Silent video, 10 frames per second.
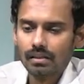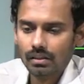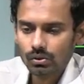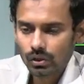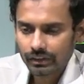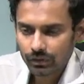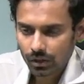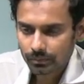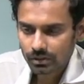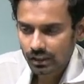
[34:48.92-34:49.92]
So if you
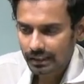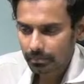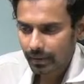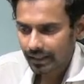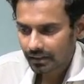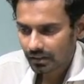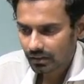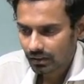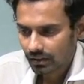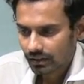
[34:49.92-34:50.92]
observe the pattern,
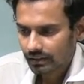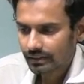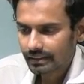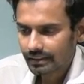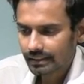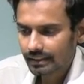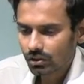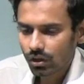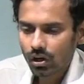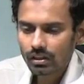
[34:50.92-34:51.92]
these are
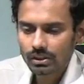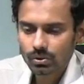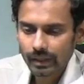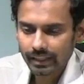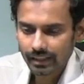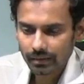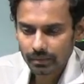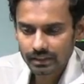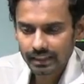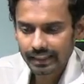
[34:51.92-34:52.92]
all square numbers,
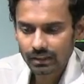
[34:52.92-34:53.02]
right?